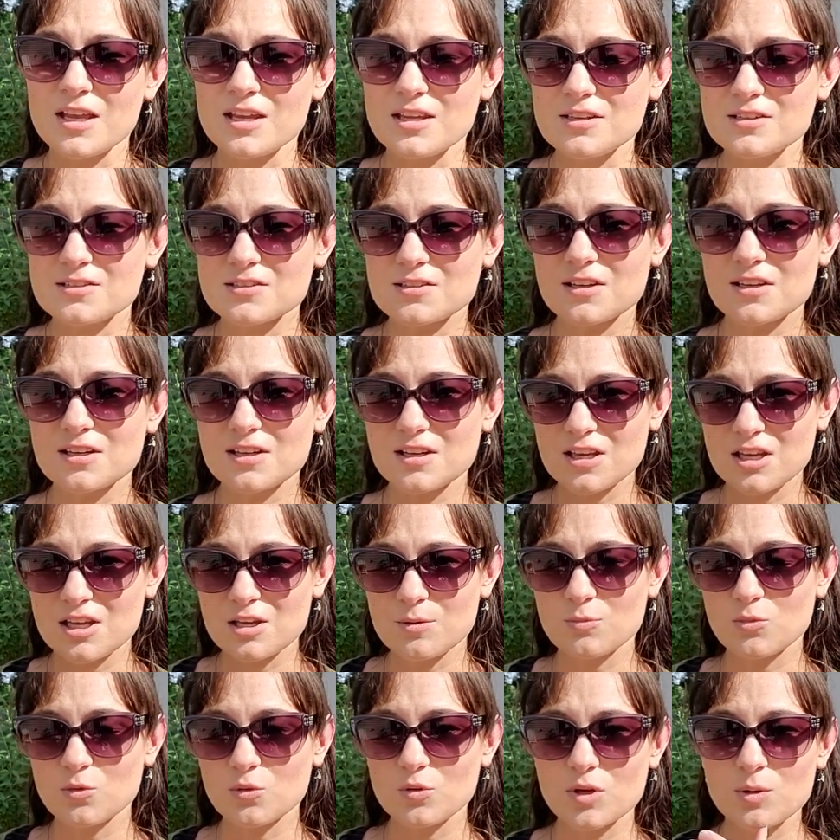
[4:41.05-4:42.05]
He's gonna
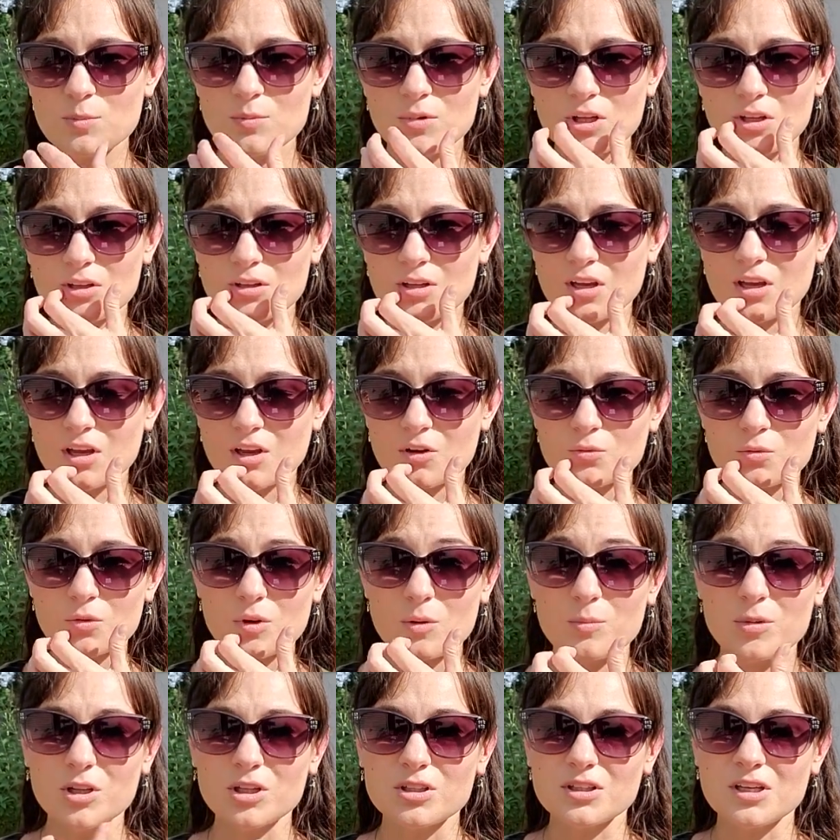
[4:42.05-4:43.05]
keep rebuilding and
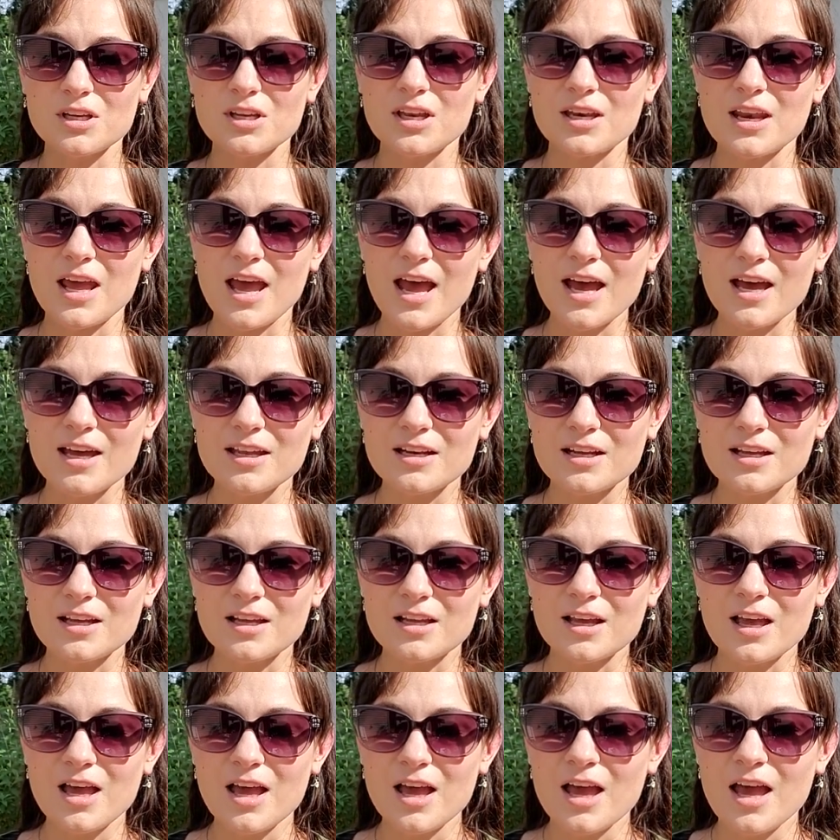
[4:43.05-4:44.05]
rebuilding and
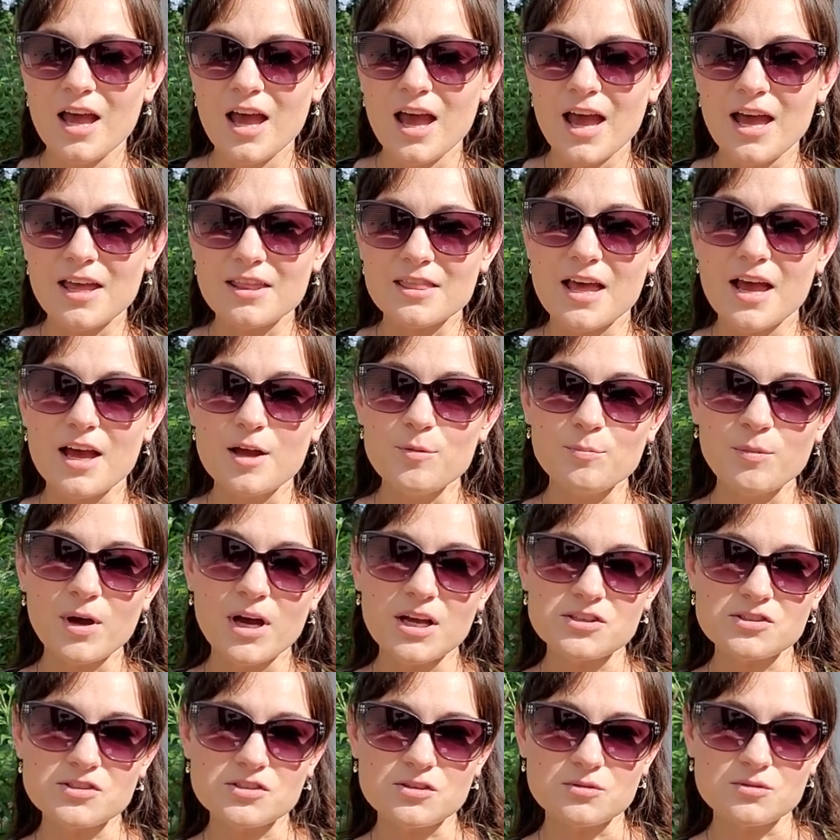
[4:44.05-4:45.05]
adding, and that
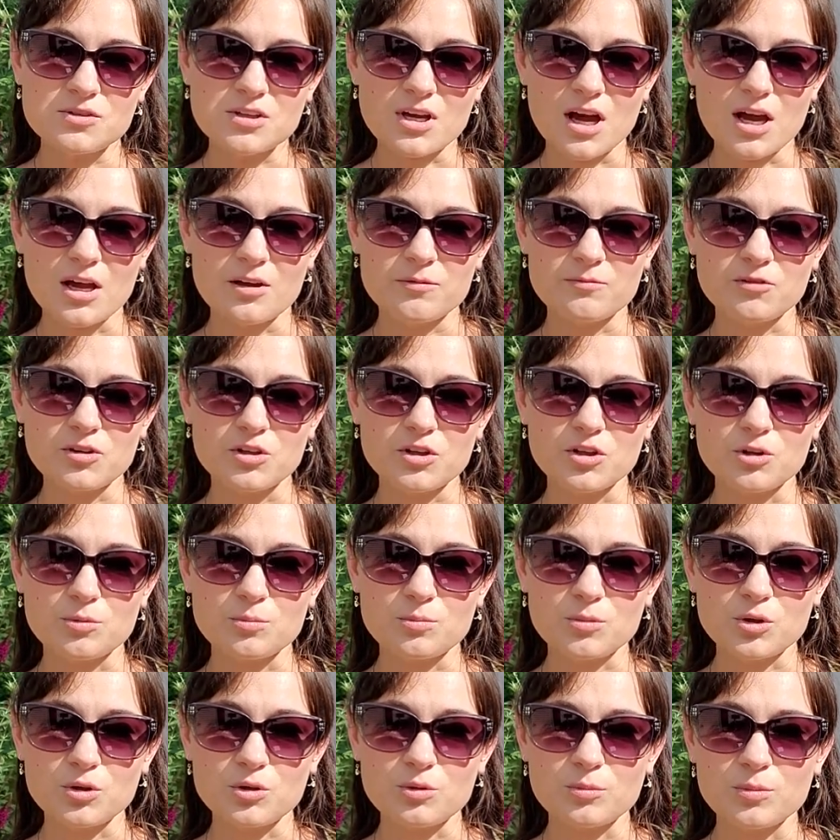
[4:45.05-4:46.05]
buys you time for your
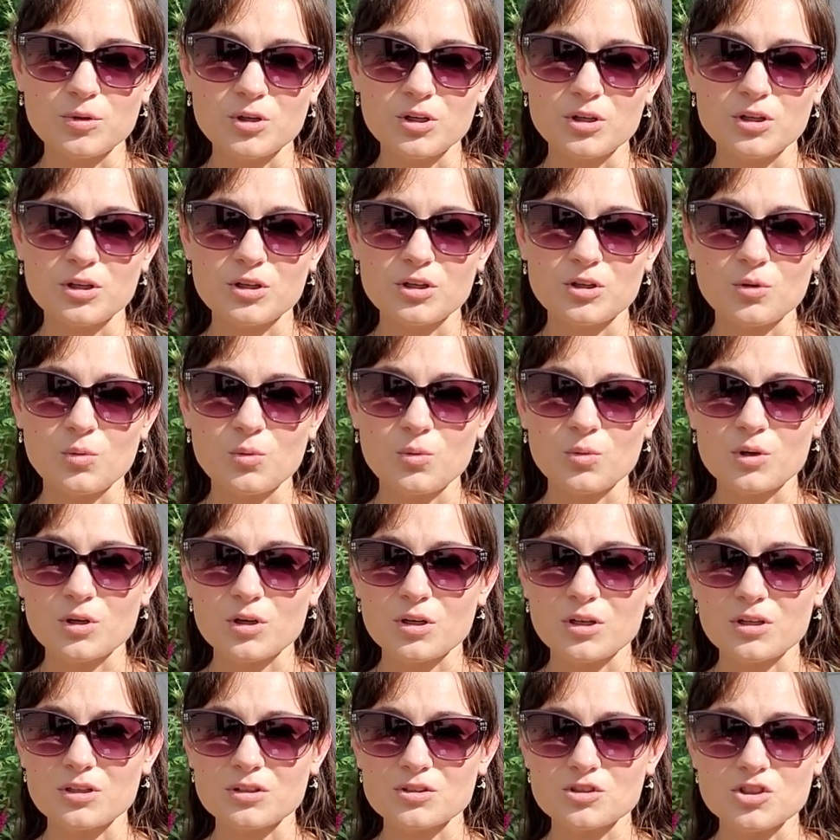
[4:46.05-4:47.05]
bluebird
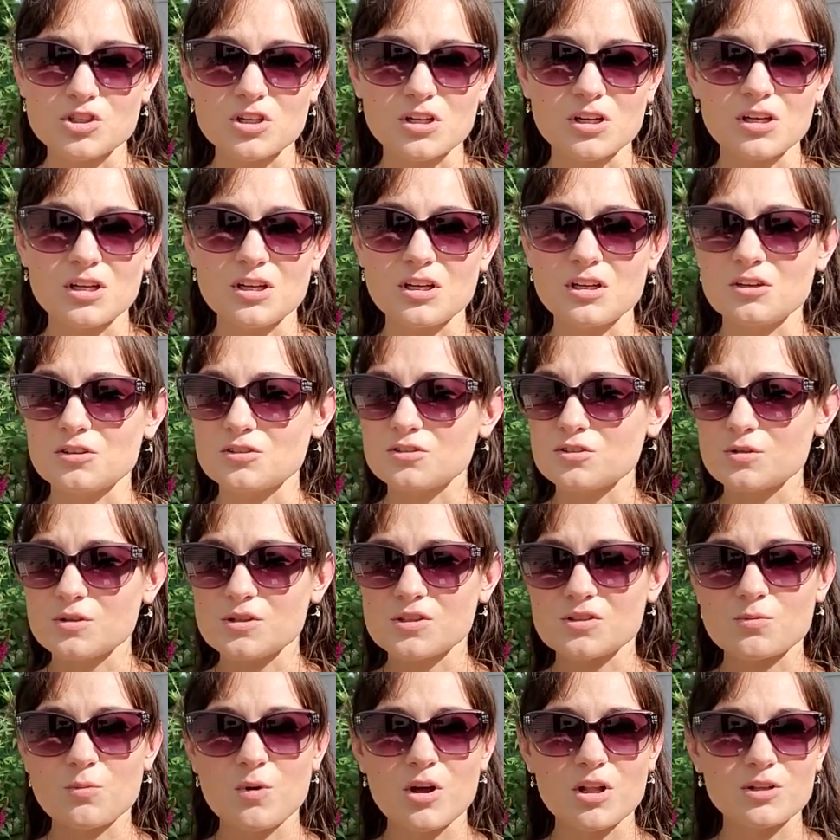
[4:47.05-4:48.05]
or chickadee or tree
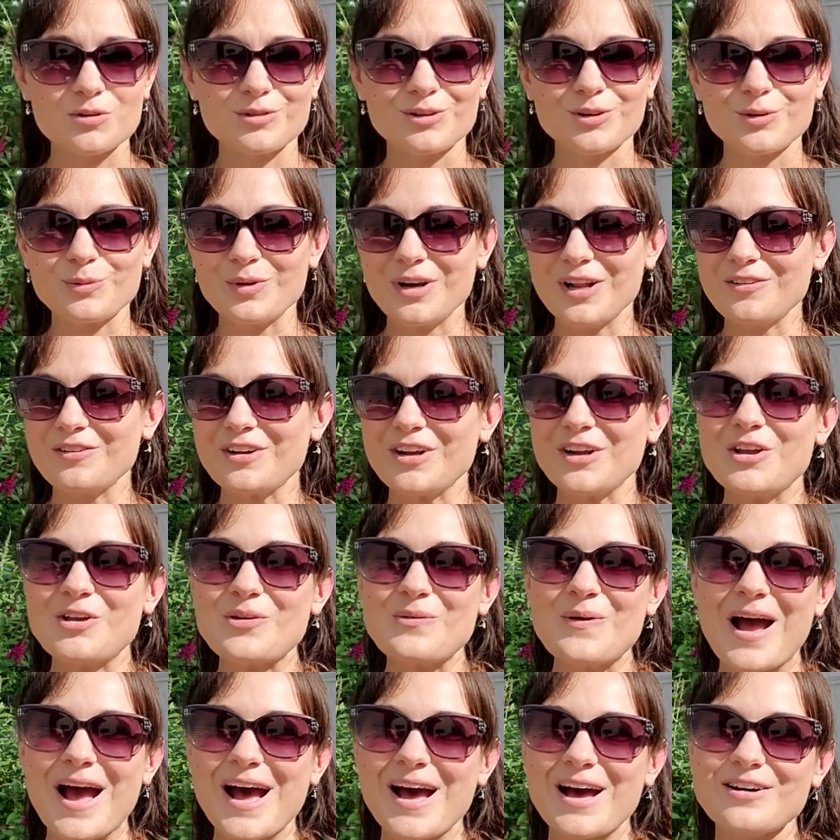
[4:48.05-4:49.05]
swallow or whatever you
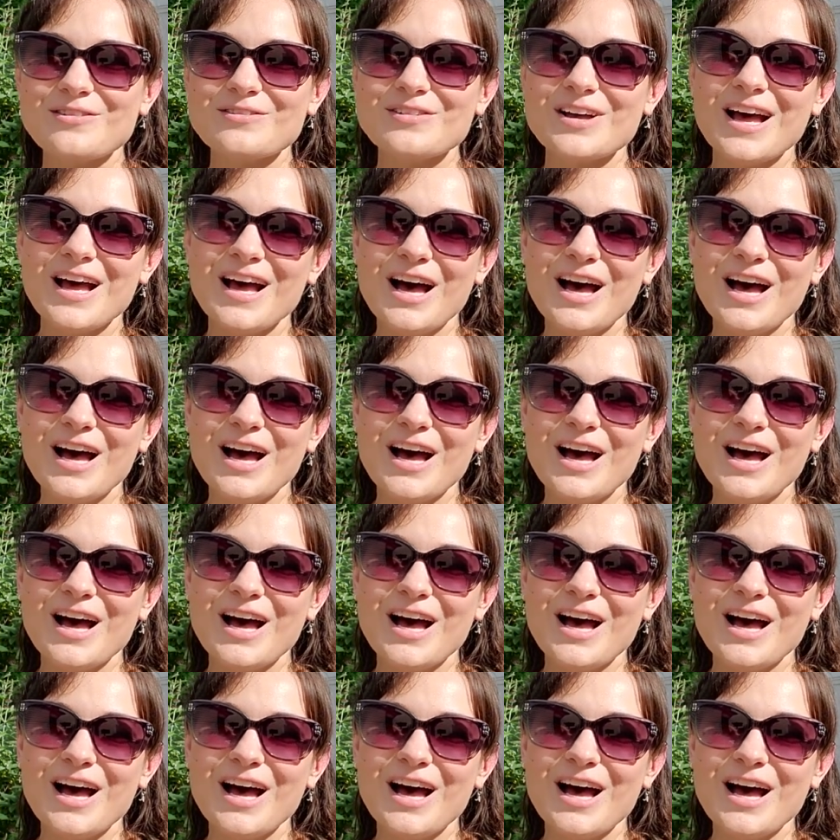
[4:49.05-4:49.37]
have.